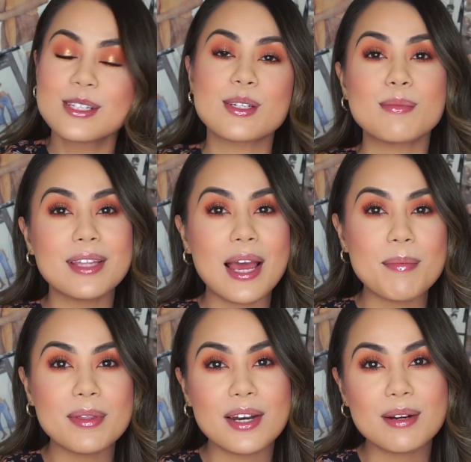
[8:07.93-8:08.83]
So I'm really
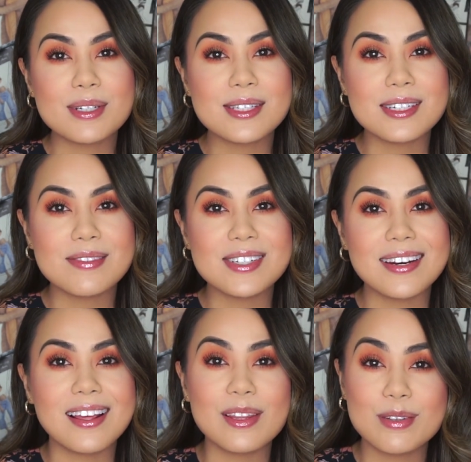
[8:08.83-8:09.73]
happy that I received it
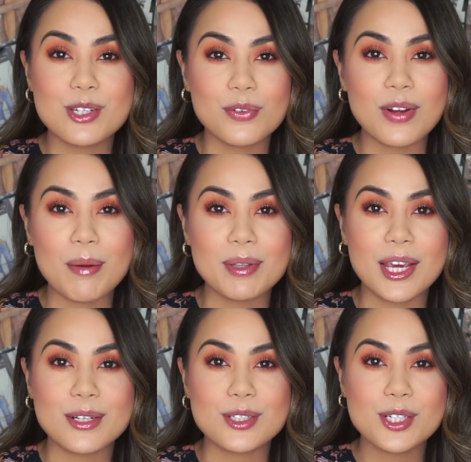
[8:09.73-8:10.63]
and I love the doe
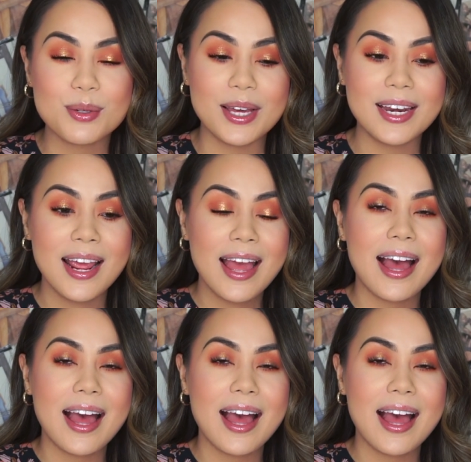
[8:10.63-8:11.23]
applicator to it.